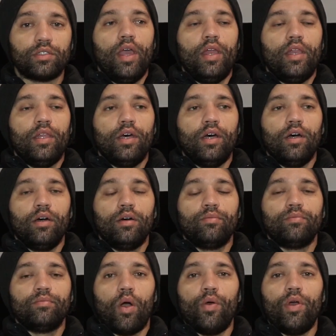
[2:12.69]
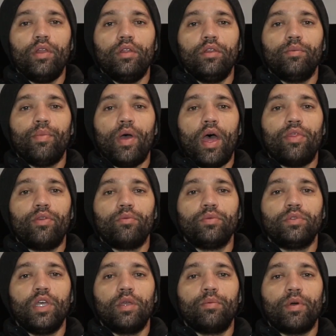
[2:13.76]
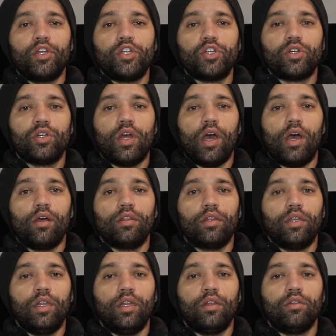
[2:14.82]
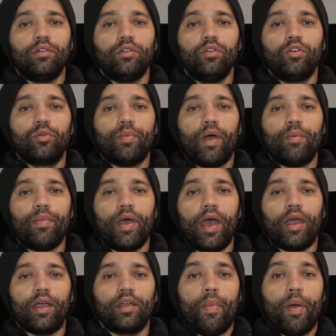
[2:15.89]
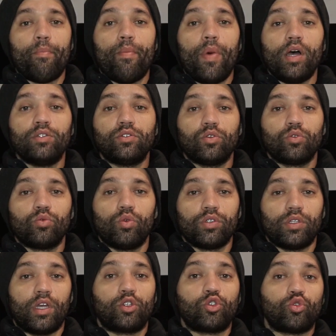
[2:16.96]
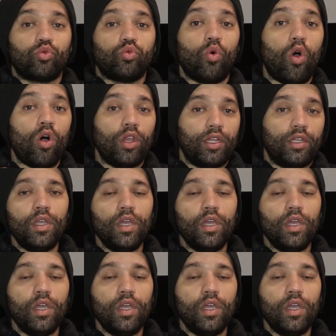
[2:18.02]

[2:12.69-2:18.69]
And um, I went in the bathroom, take my shirt out, and then look my back. My muscles was like swollen.